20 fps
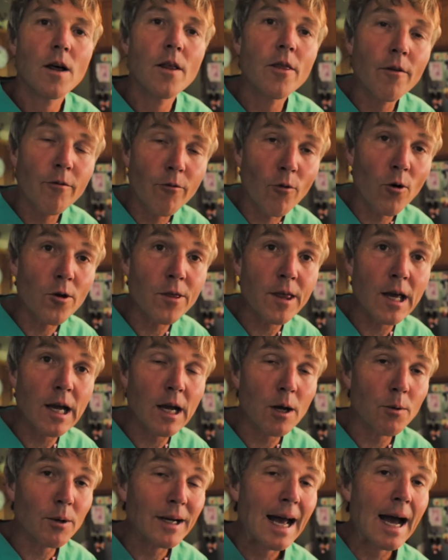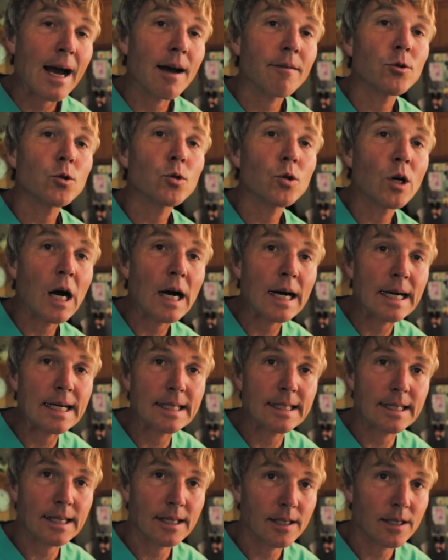The fourth thing I would have you
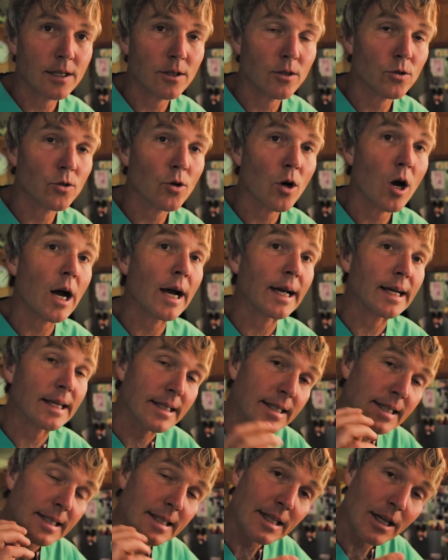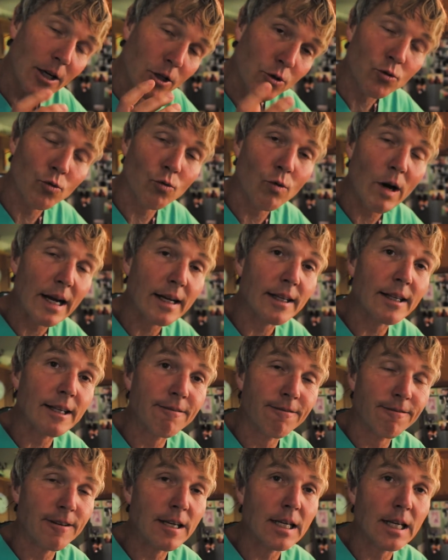guys consider trying is just directly
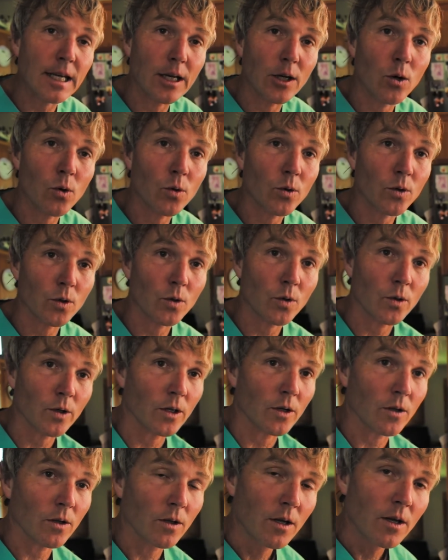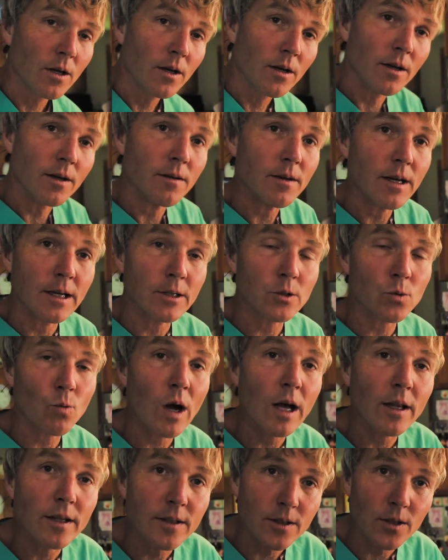feeding coconut oil, as
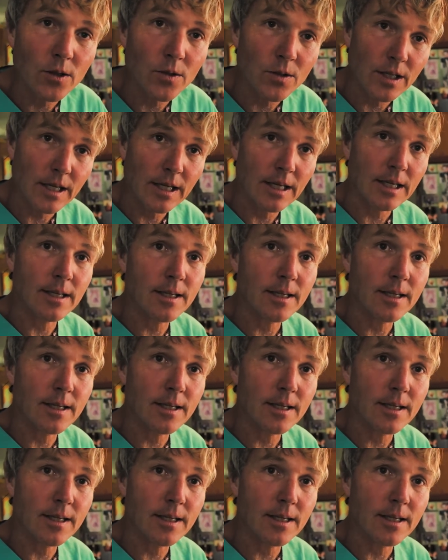well as using it